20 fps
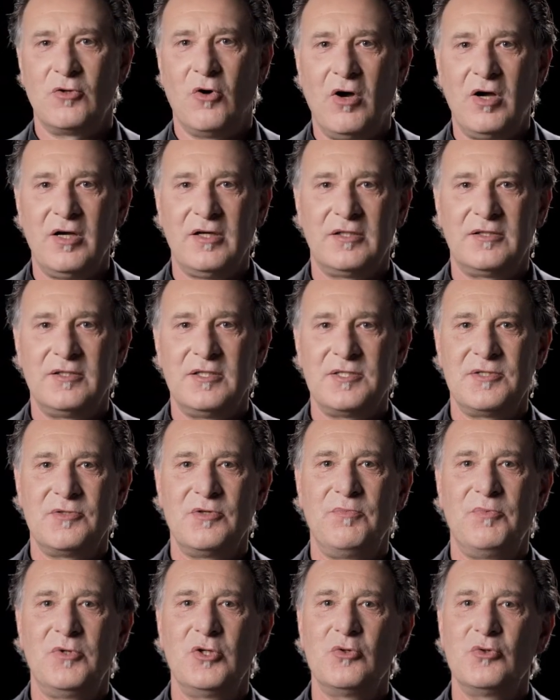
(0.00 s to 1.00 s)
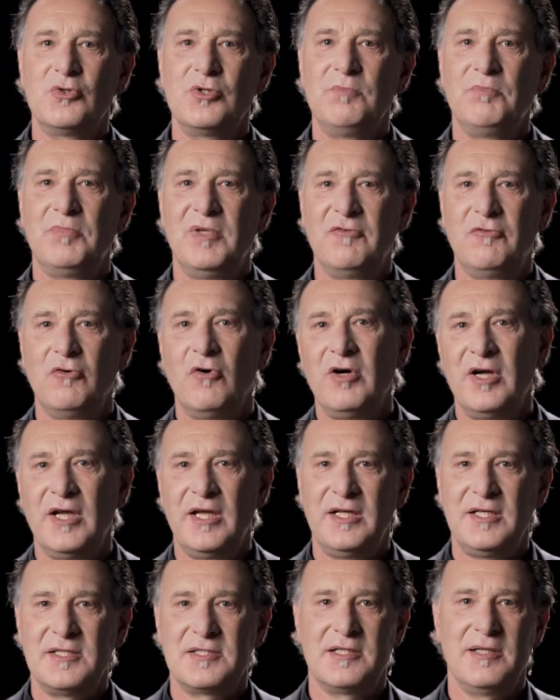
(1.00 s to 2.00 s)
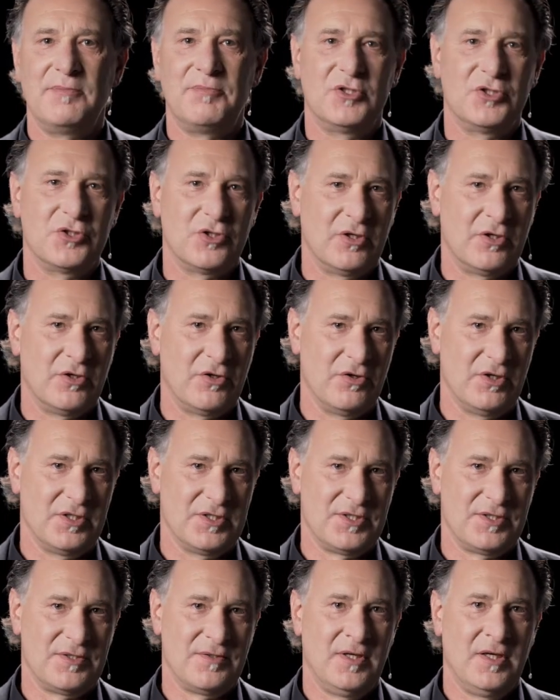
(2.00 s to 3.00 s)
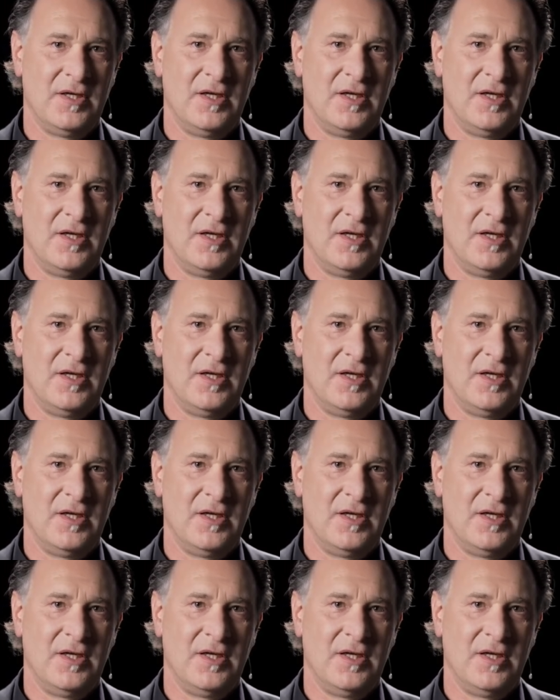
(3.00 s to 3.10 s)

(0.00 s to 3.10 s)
torque distribution before any slippage occurs.